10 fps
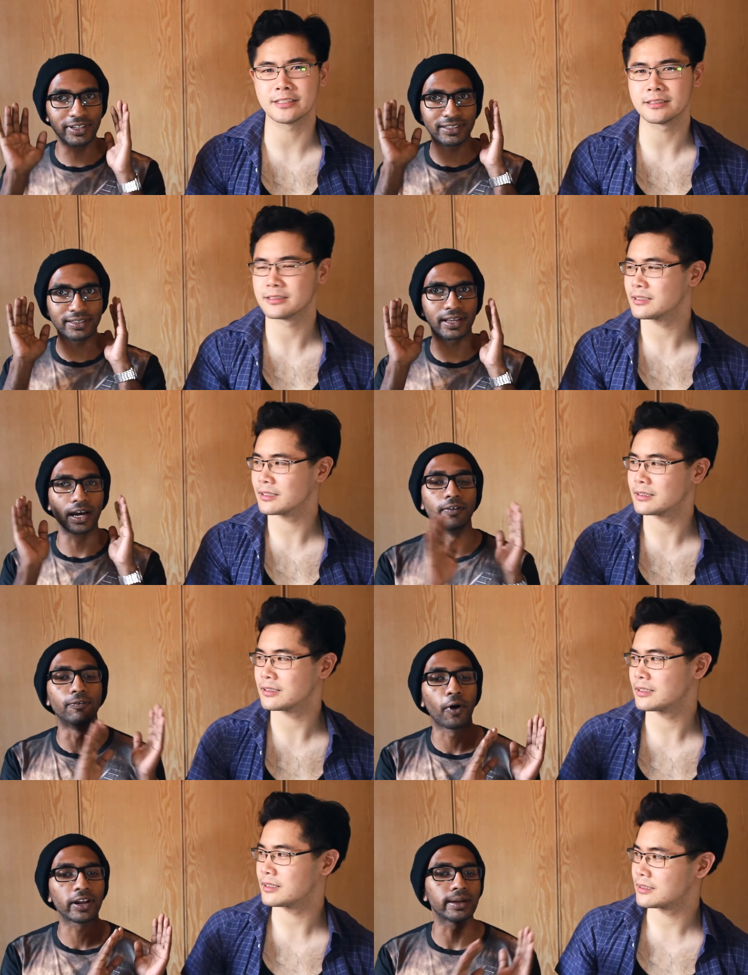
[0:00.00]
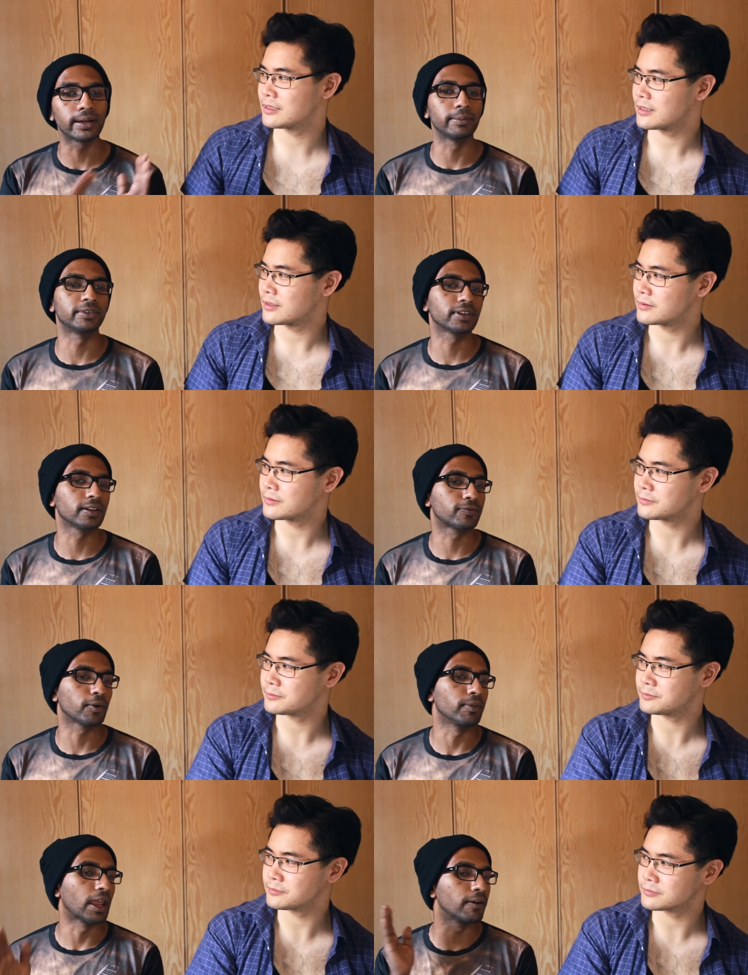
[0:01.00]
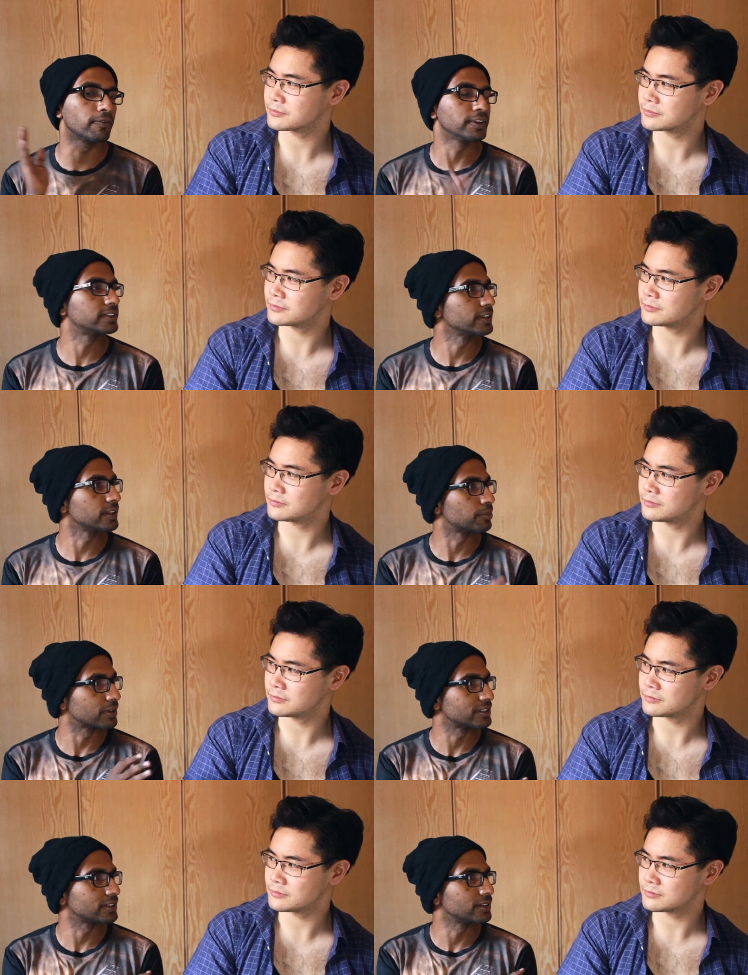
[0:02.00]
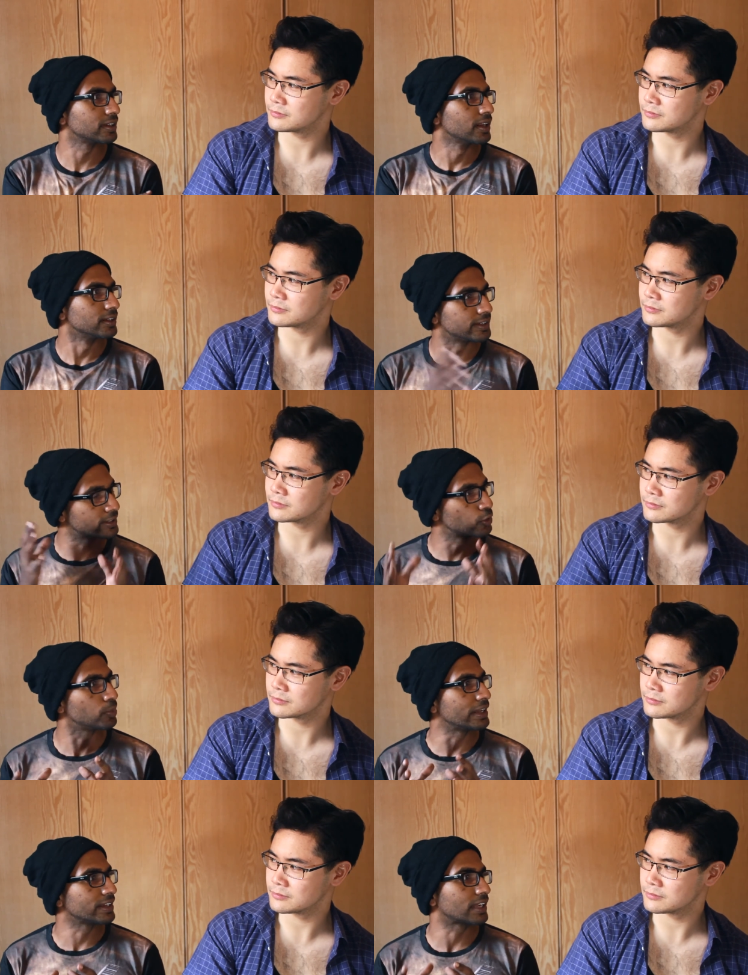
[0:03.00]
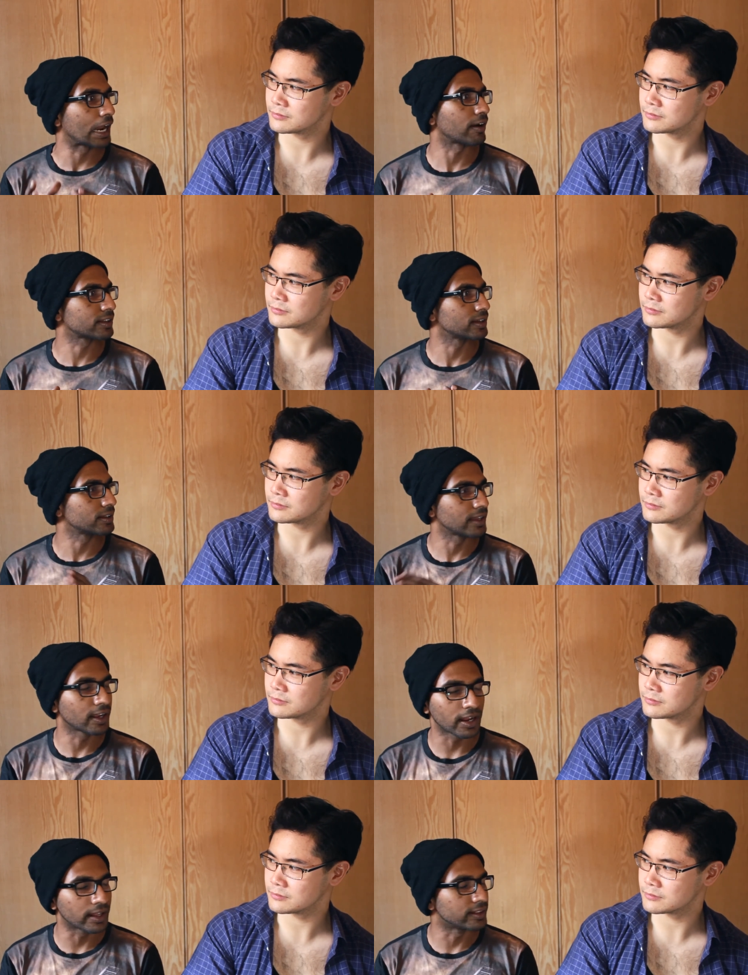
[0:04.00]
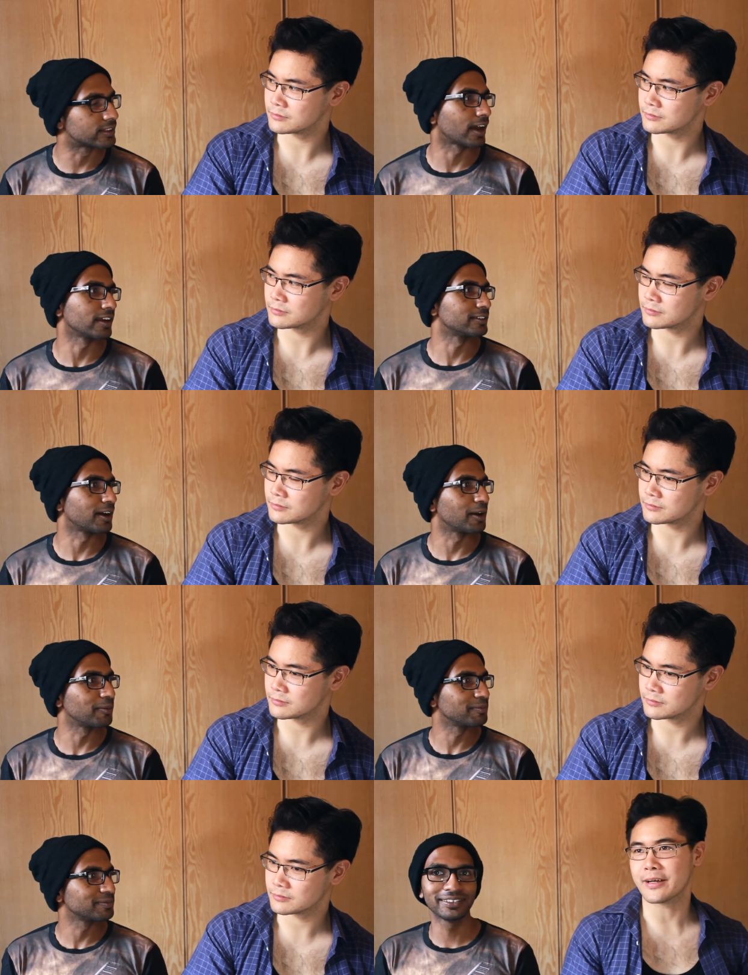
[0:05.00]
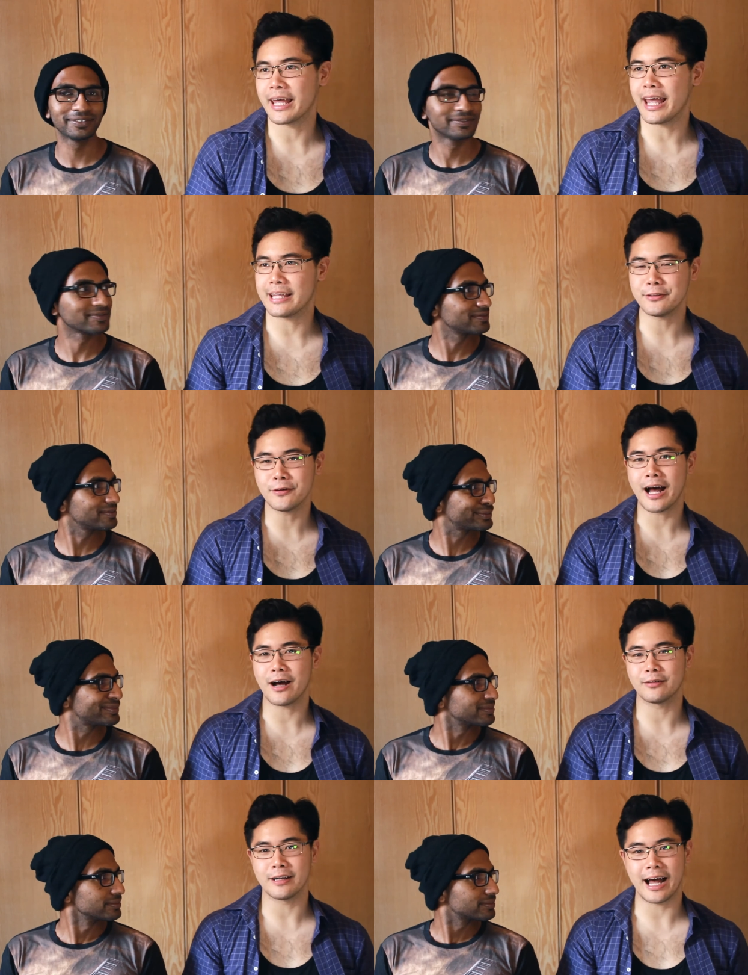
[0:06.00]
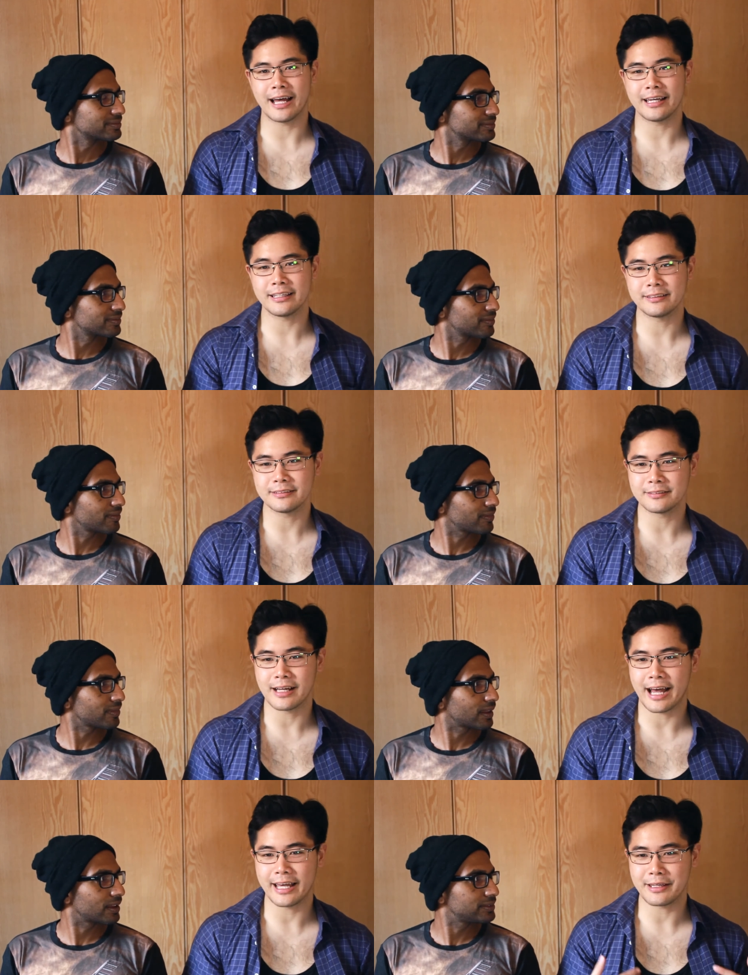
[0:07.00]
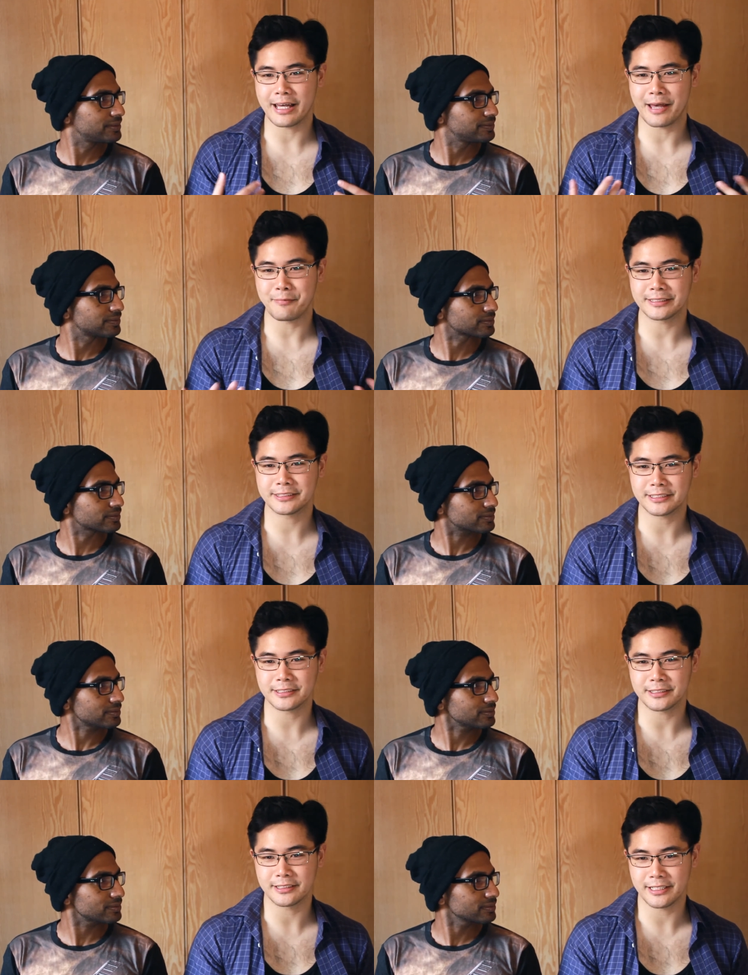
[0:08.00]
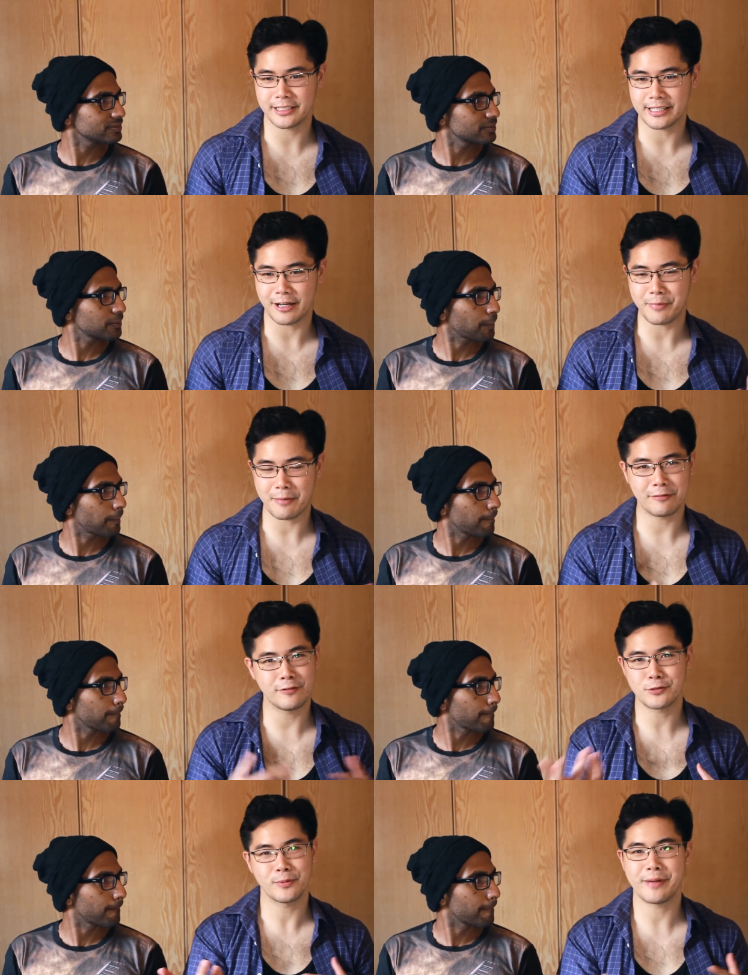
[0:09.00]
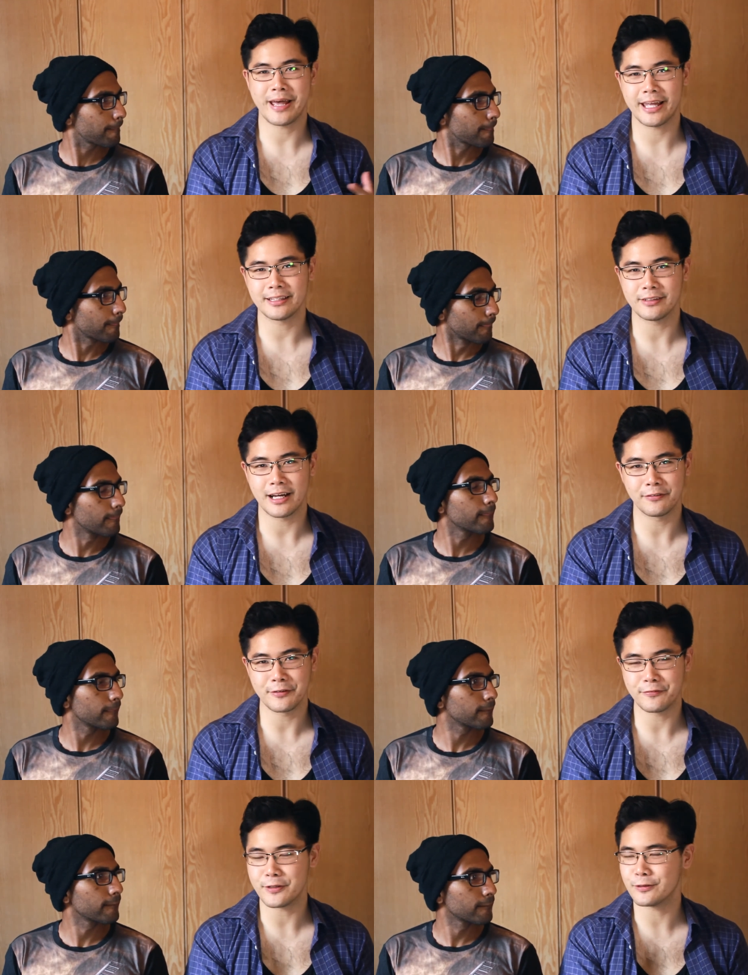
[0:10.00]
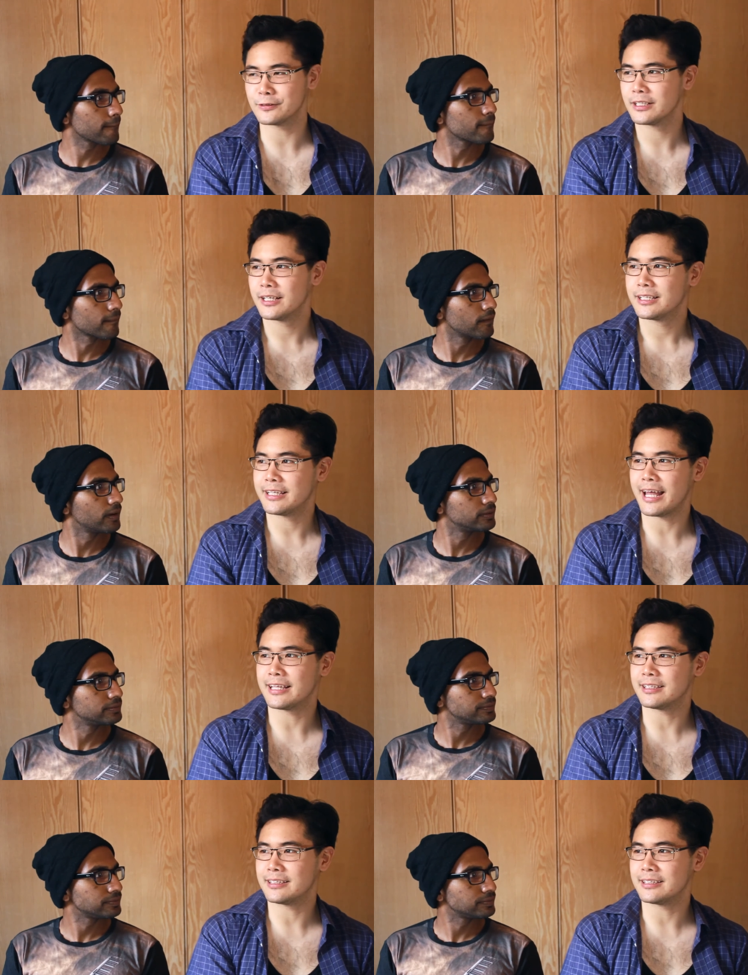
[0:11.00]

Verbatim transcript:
Speaker 1: just like avoided himself from every single person just to be in character the entire time.
Speaker 2: Okay, and you know how I I, I mentioned earlier in our Batman v Superman uh, mm. uh, review yeah. that